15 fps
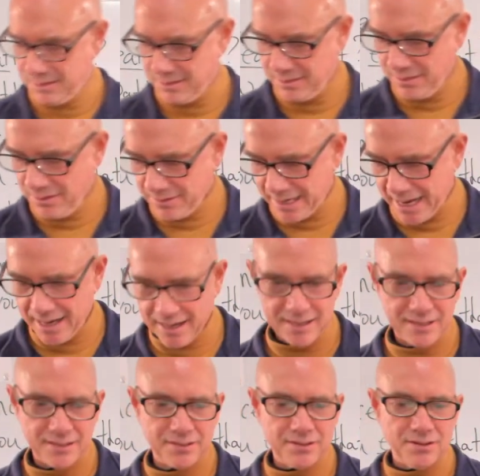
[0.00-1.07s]
Okay,
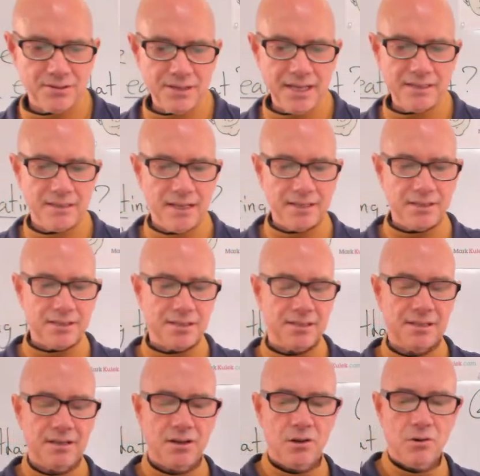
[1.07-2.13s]
so let, let's
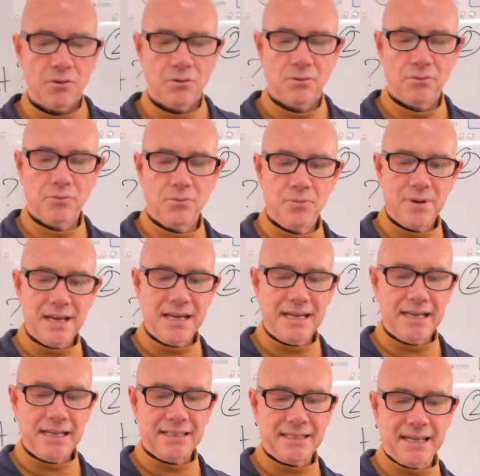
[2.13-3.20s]
read
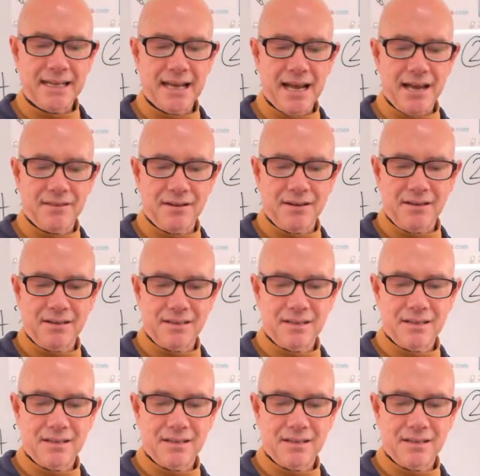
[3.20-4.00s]
it together.